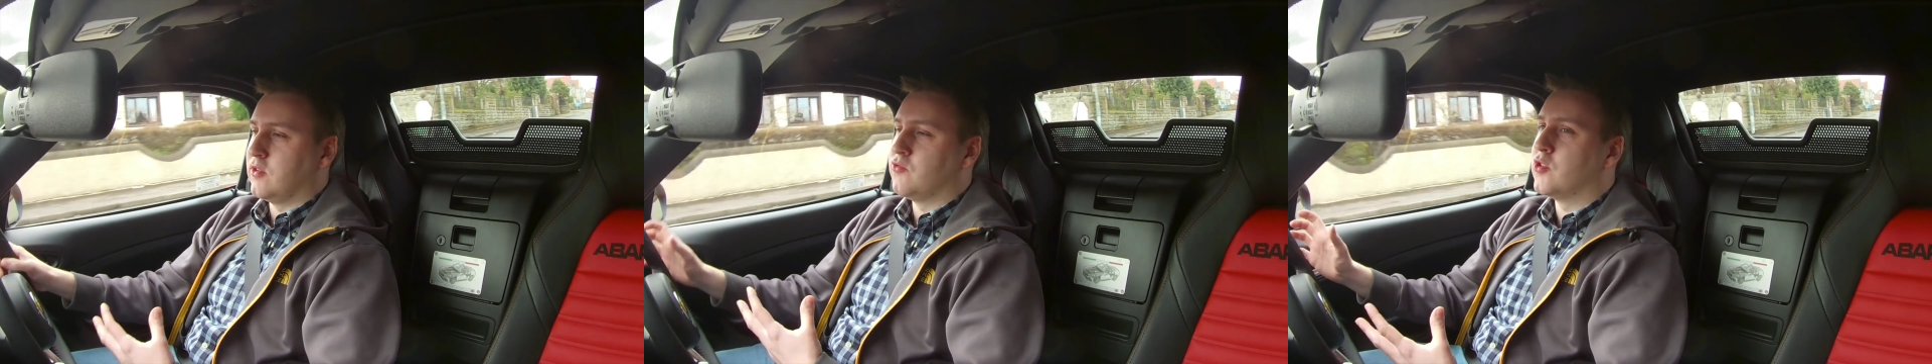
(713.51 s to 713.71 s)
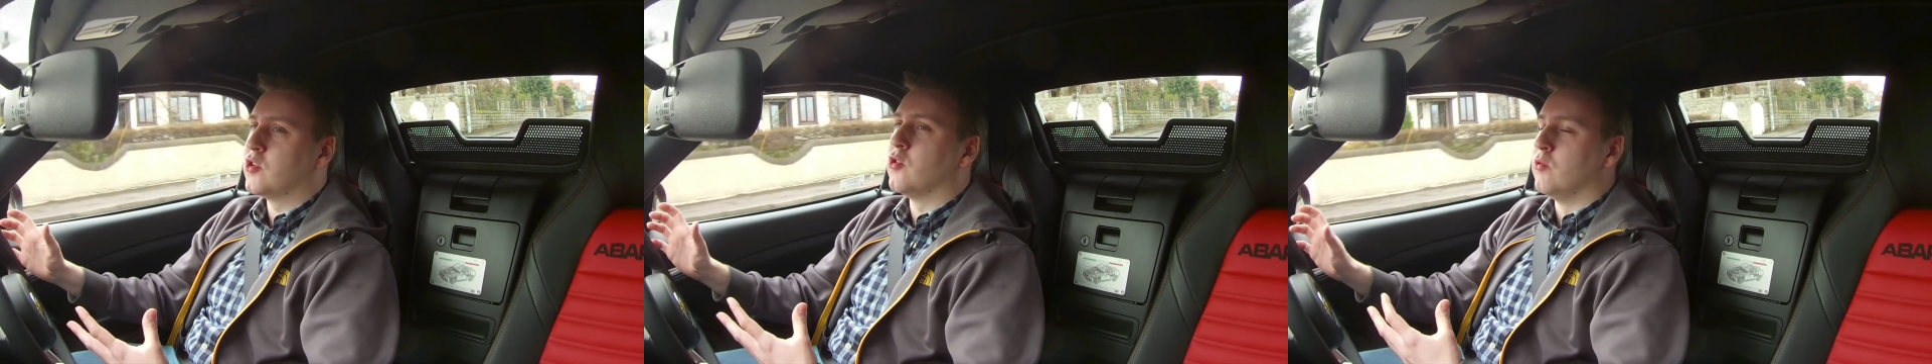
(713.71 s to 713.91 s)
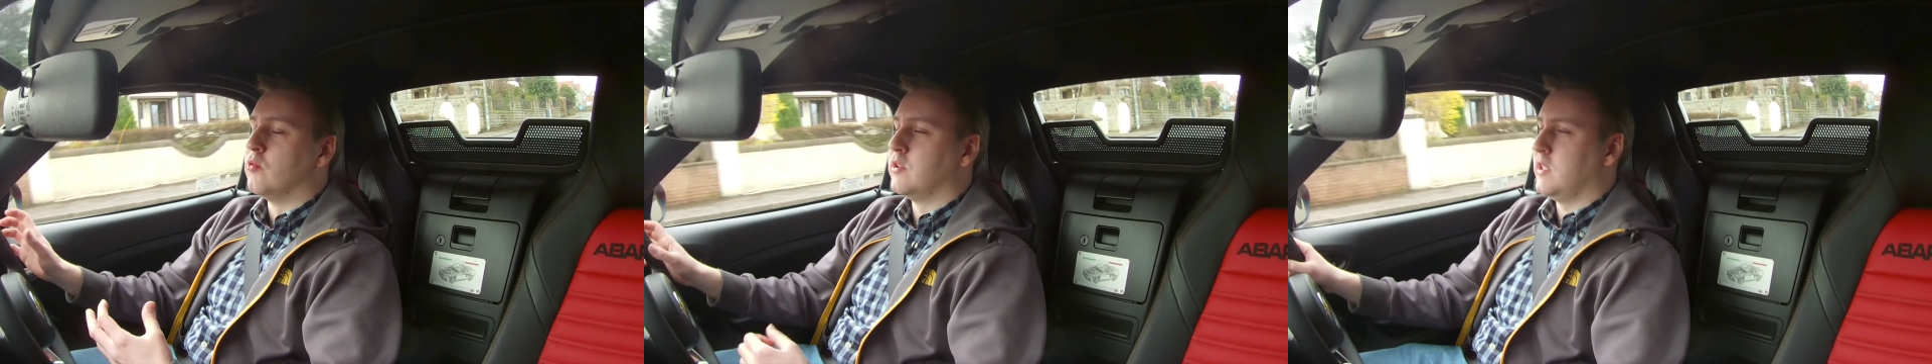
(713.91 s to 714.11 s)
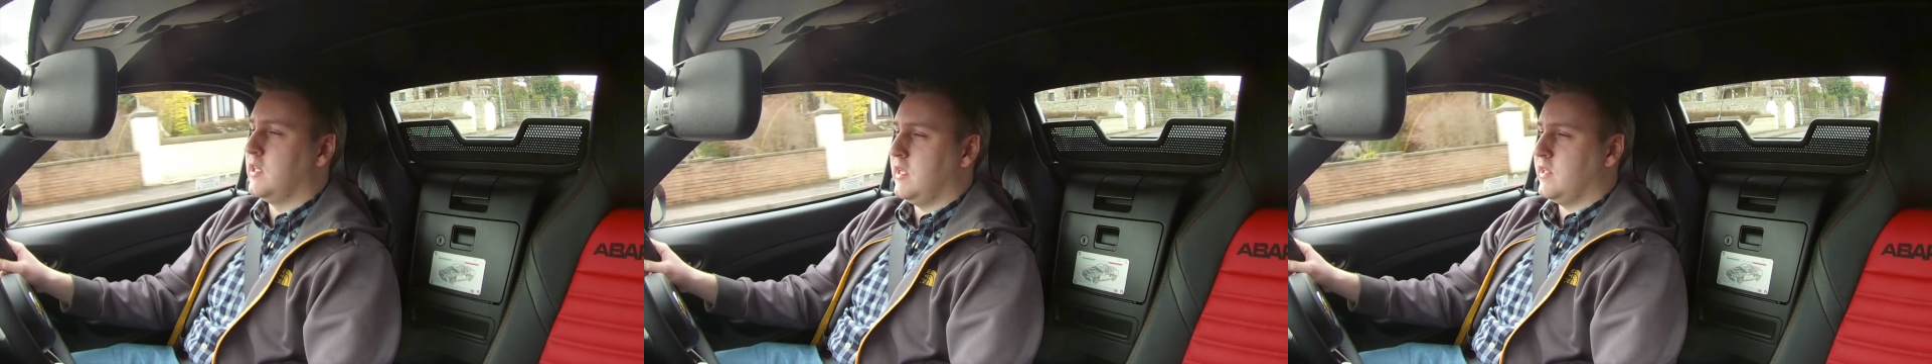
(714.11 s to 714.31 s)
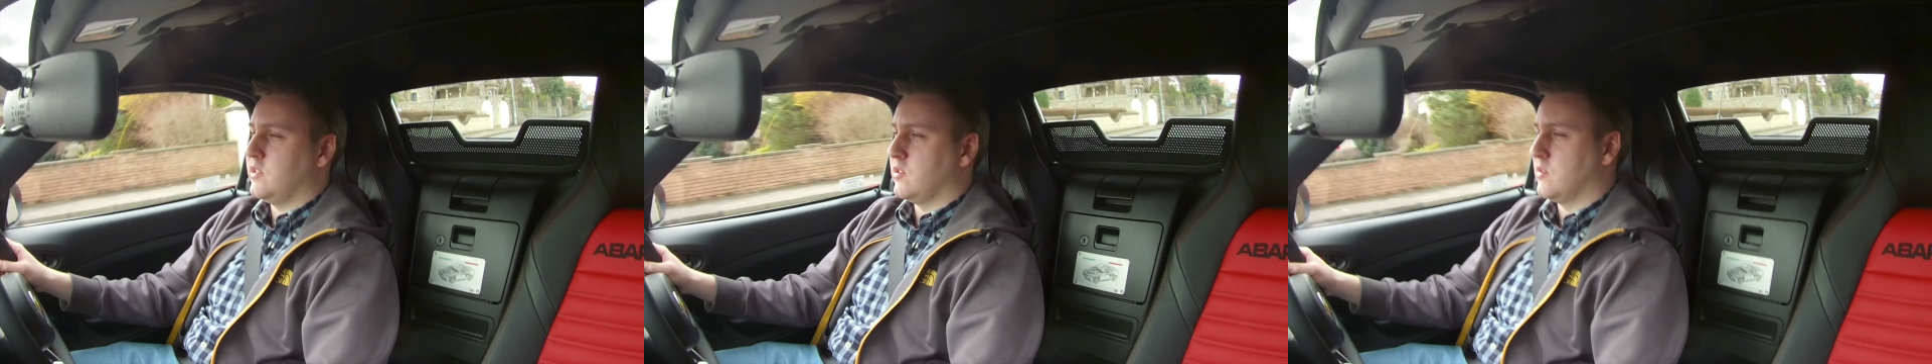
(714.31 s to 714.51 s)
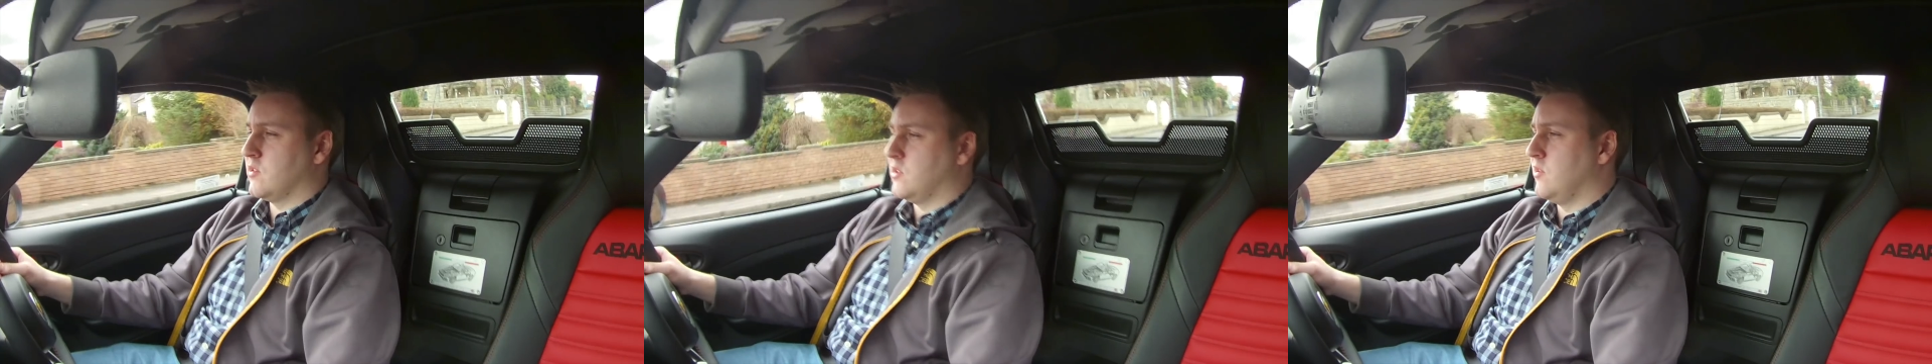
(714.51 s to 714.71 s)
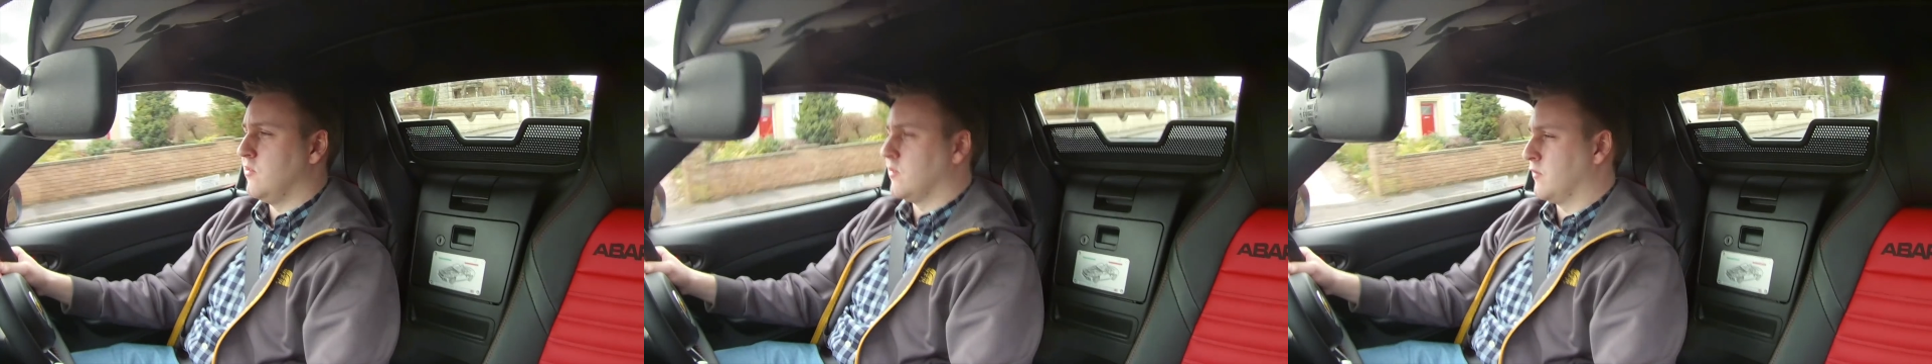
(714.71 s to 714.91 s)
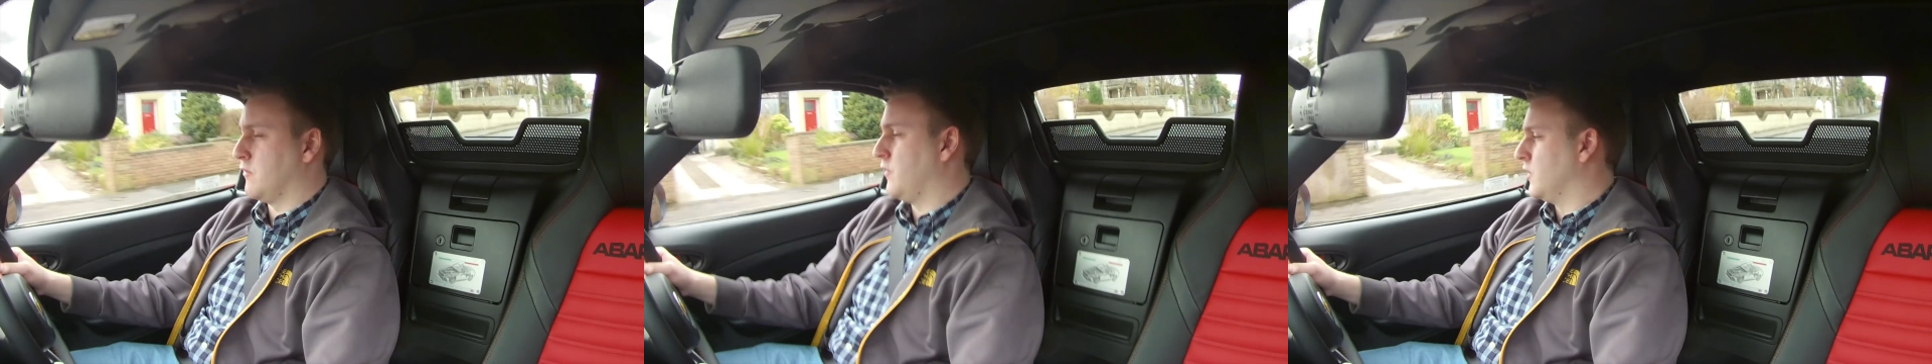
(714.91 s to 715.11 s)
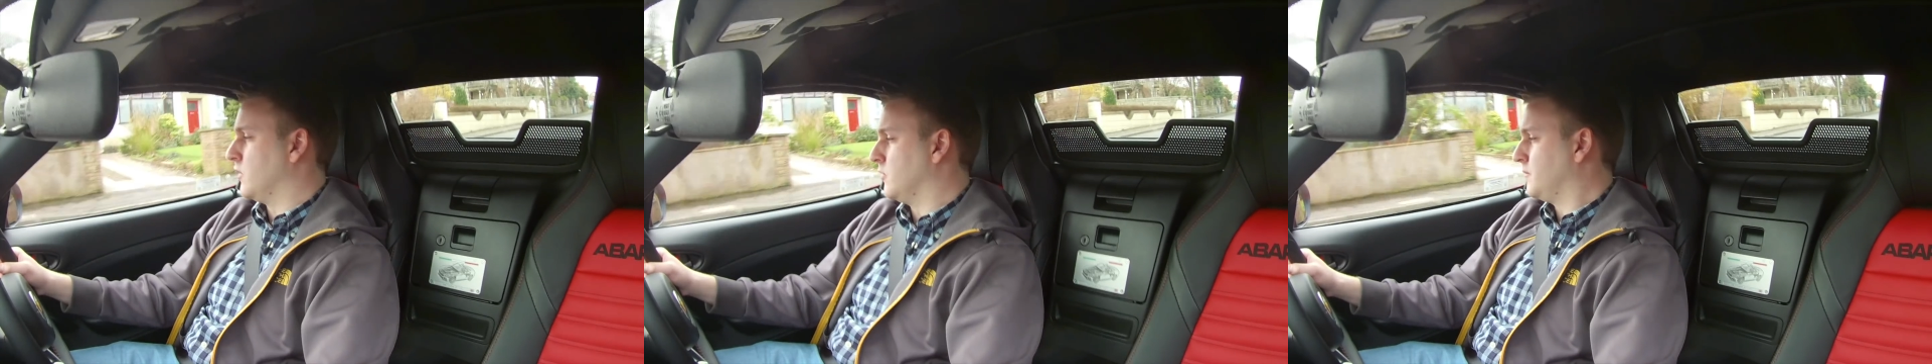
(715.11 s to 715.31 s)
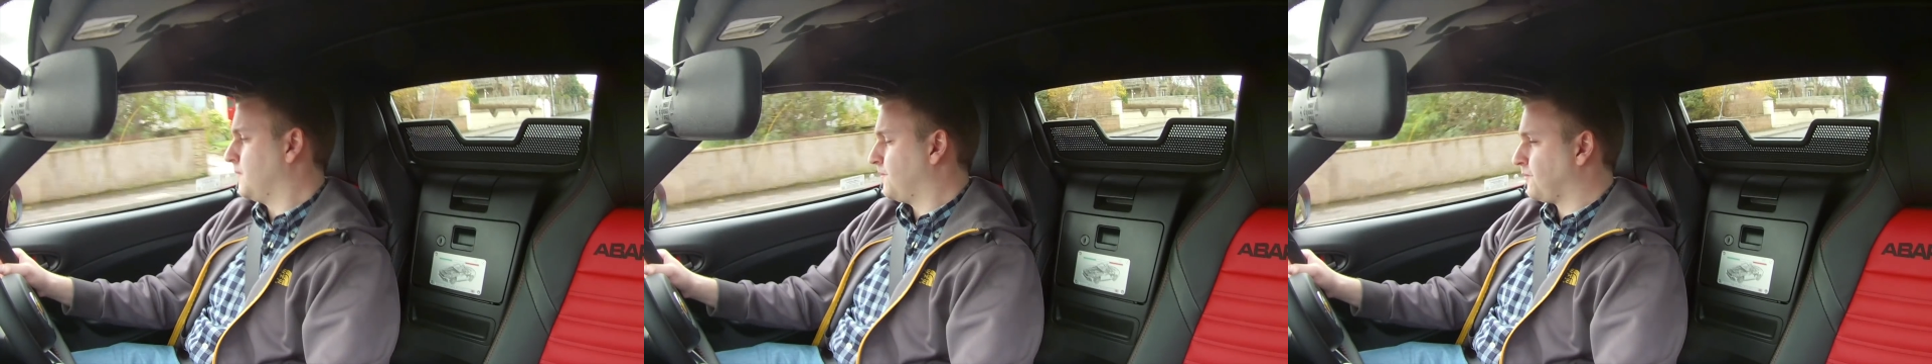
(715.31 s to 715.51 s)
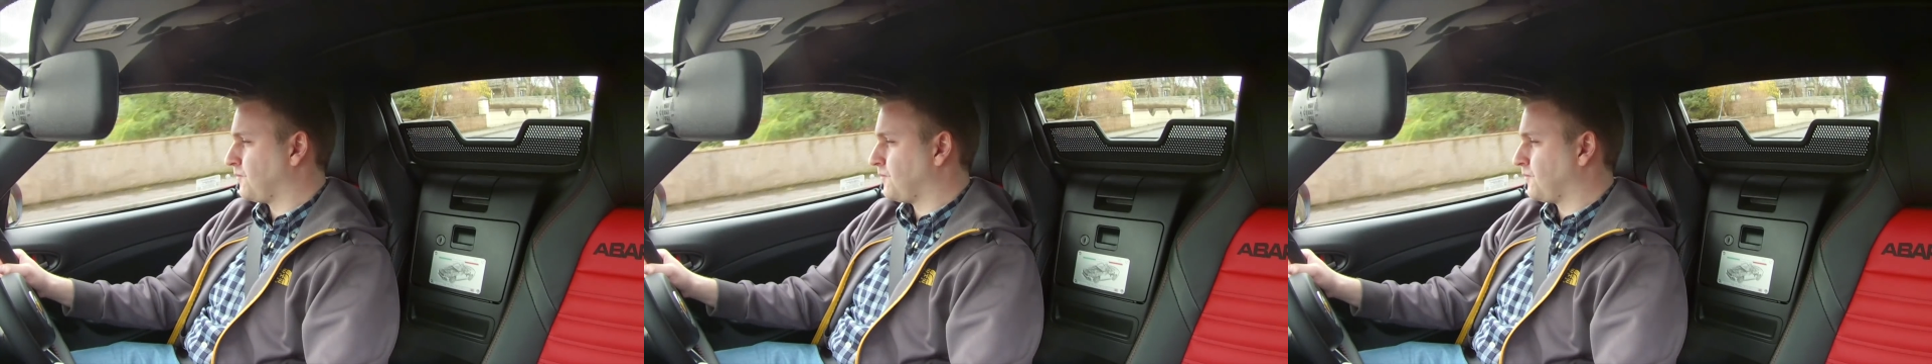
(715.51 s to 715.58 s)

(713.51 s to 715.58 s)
golden age in steering feel,